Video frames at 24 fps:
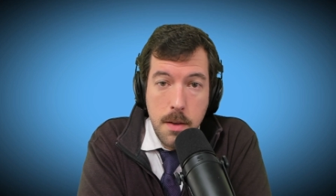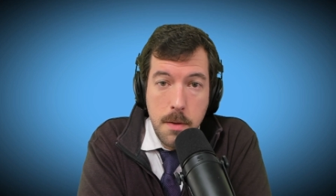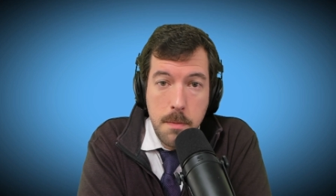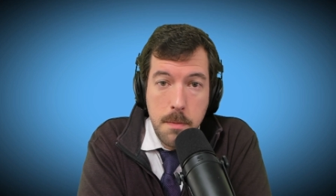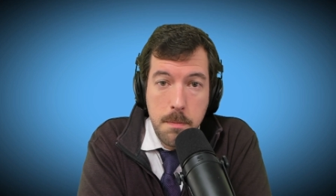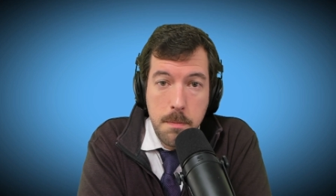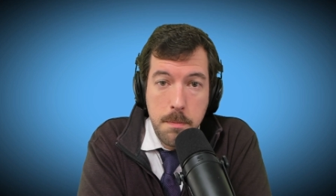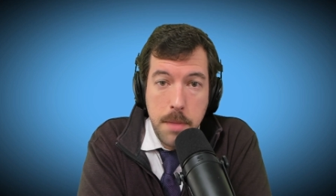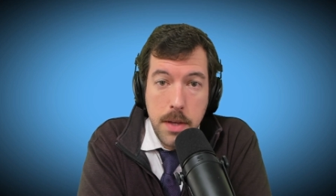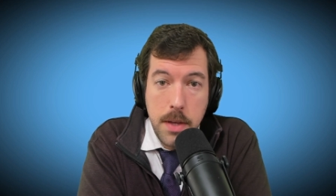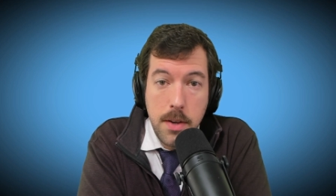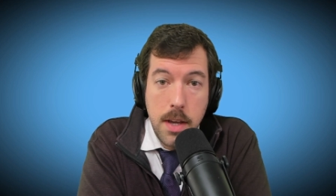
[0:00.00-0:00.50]

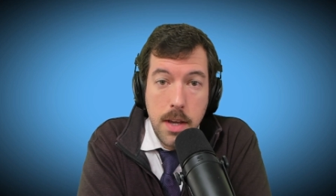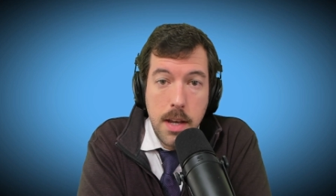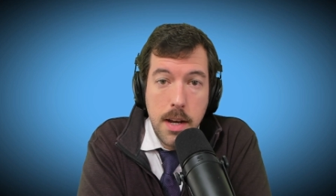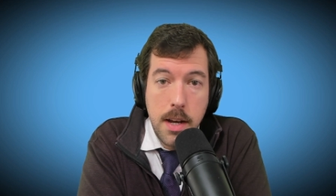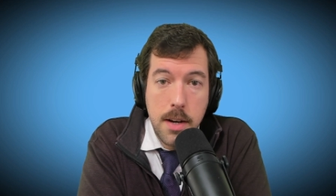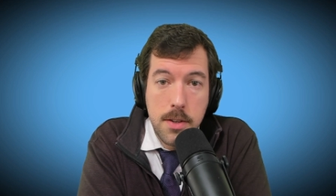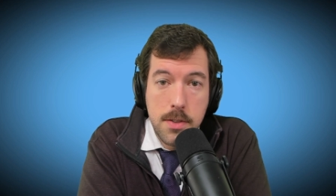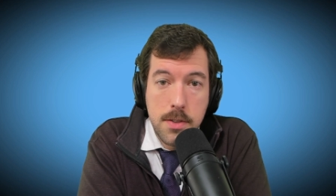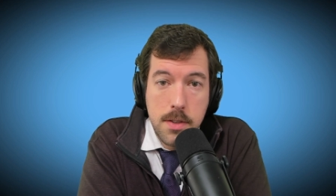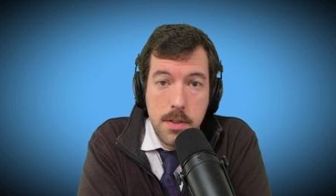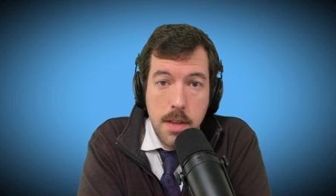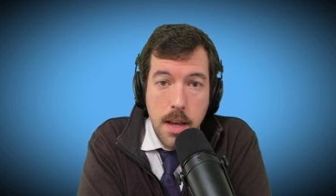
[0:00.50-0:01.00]

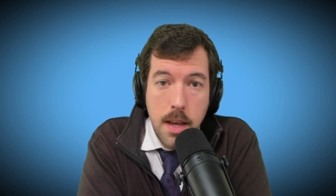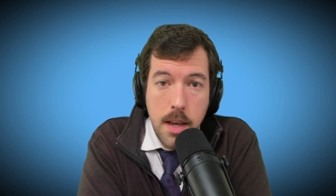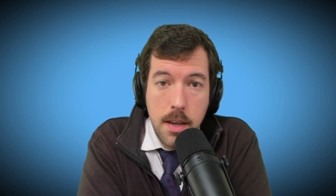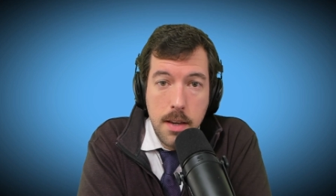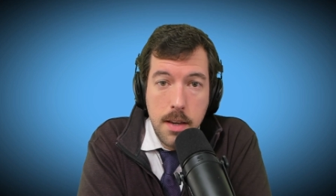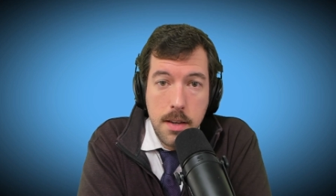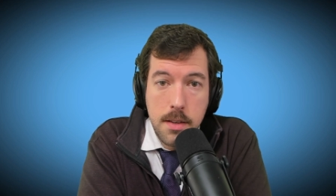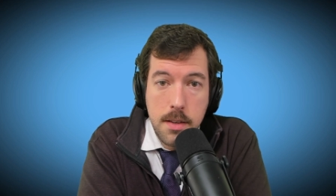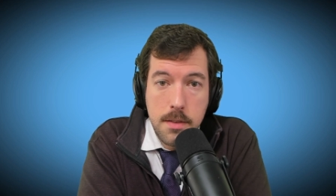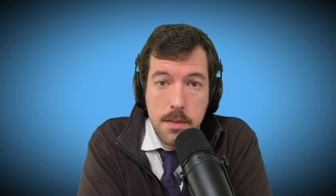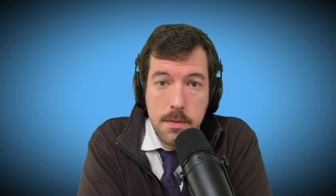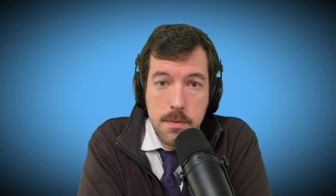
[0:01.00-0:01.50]
Billionaires think,
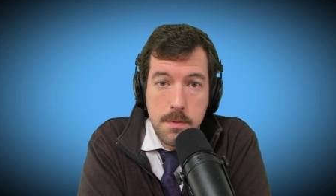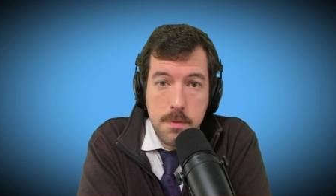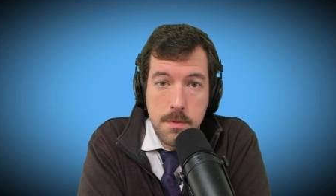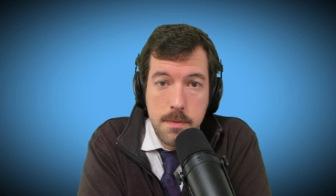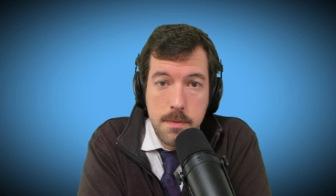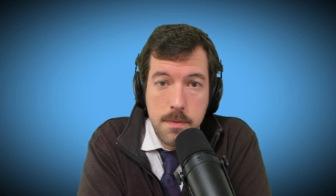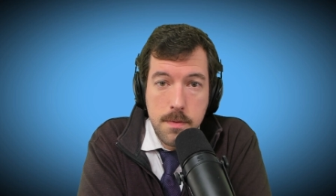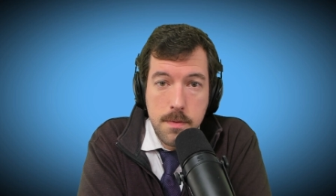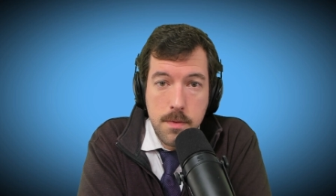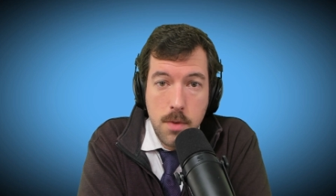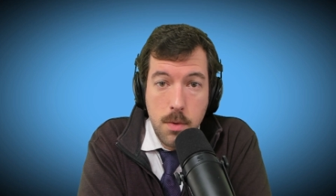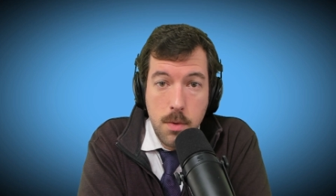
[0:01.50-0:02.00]

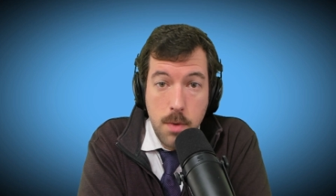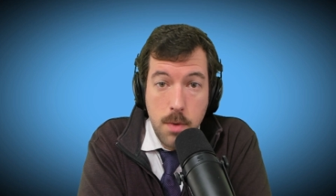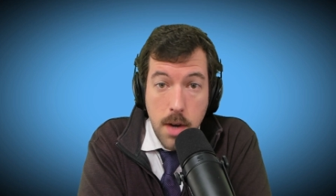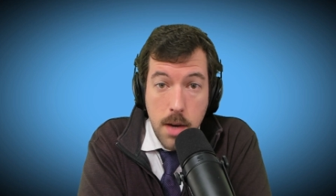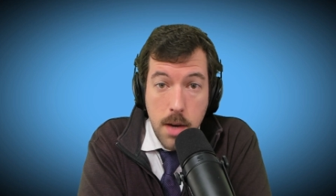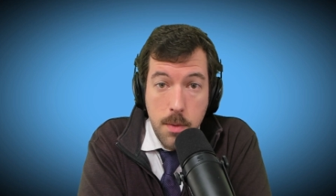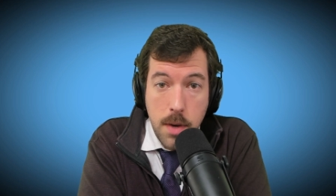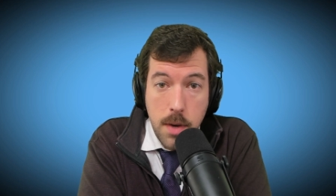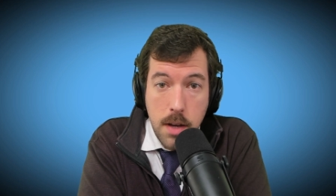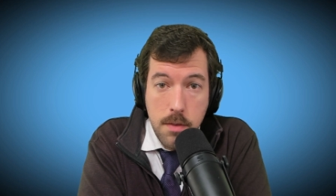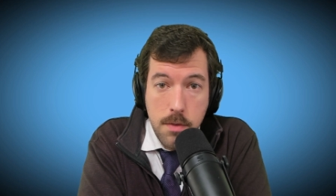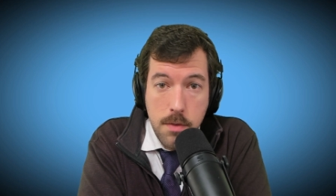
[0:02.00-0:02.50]

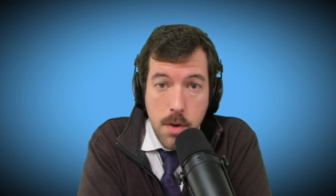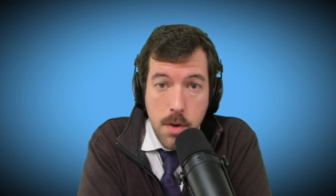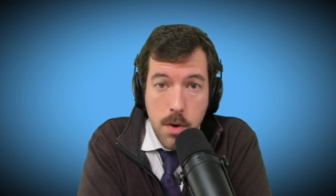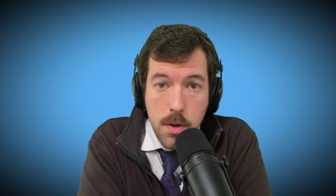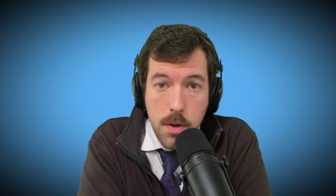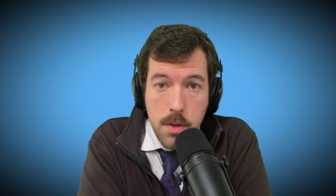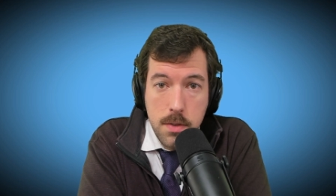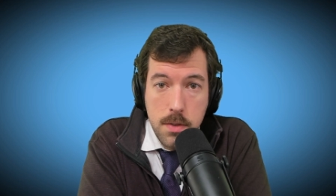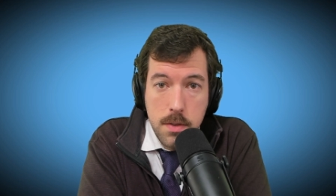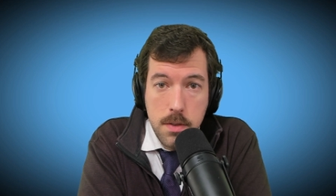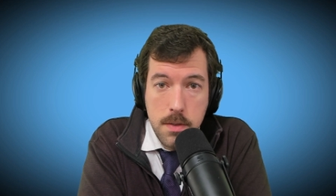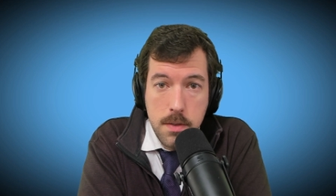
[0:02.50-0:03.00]
right-wing
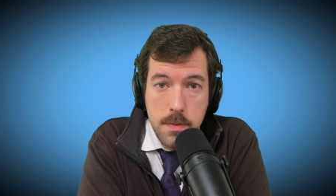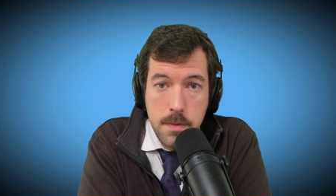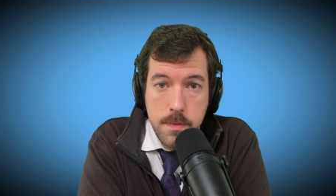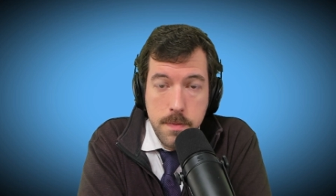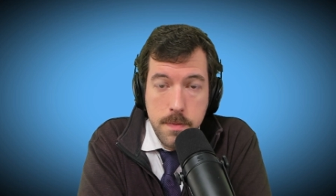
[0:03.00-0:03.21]
voters,